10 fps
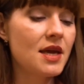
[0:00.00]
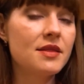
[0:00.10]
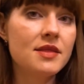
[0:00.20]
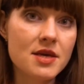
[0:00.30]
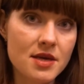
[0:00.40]

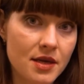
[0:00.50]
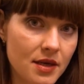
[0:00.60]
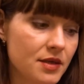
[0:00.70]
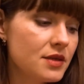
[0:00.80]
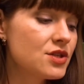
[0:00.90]
and
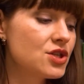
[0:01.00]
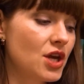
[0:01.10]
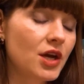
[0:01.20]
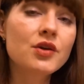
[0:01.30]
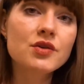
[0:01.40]
then
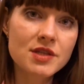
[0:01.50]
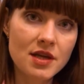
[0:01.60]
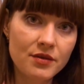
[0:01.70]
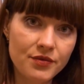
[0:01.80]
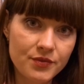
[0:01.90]
check
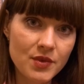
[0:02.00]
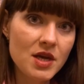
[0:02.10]
yourself.